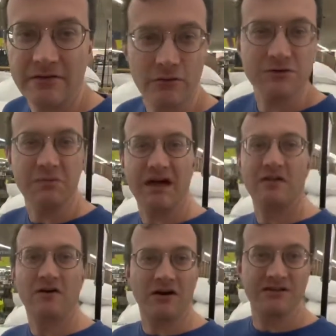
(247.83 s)
Louis
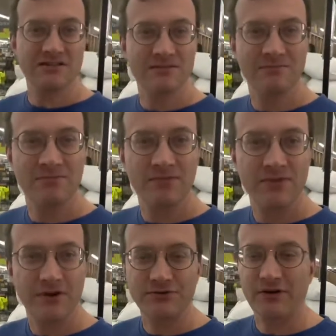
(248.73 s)
Battlehawks.
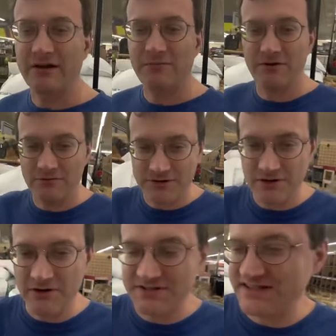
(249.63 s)
Their triumphant
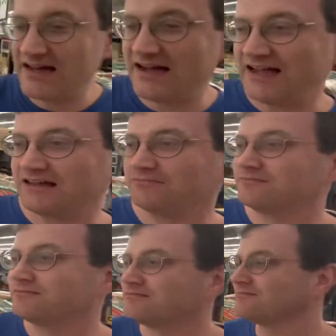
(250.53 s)
return is nigh.
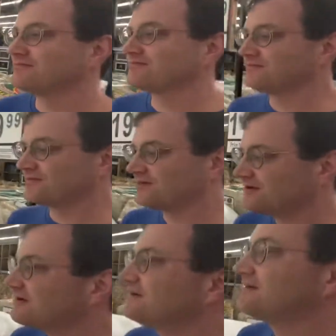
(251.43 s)

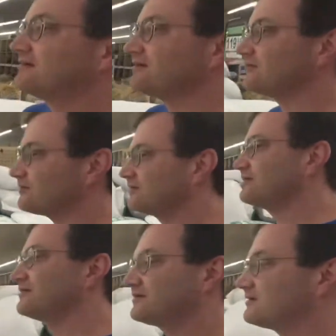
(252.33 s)
Yeah, they announced
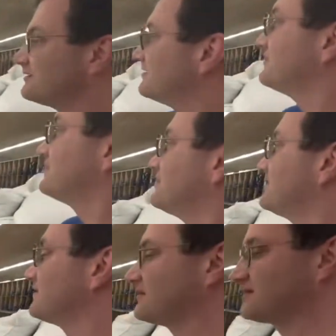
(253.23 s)
that St. Louis is going to
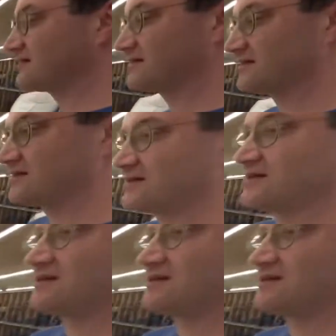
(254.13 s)
team again.